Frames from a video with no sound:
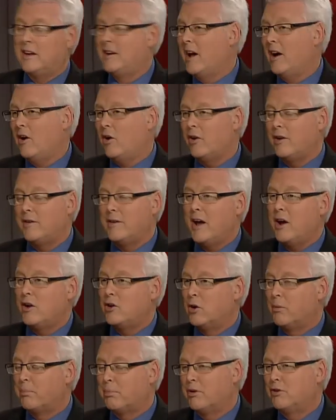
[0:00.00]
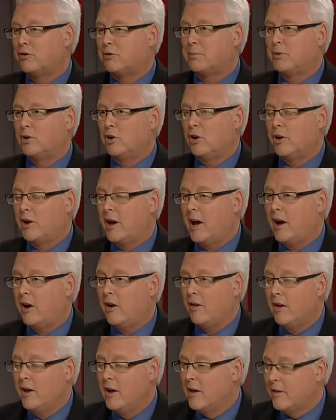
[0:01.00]
Now your principle on
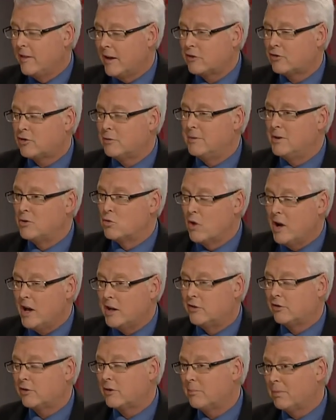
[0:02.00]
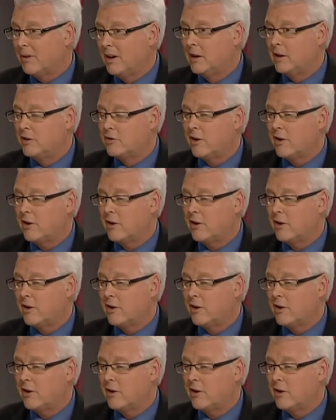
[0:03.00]
how that should be read has completely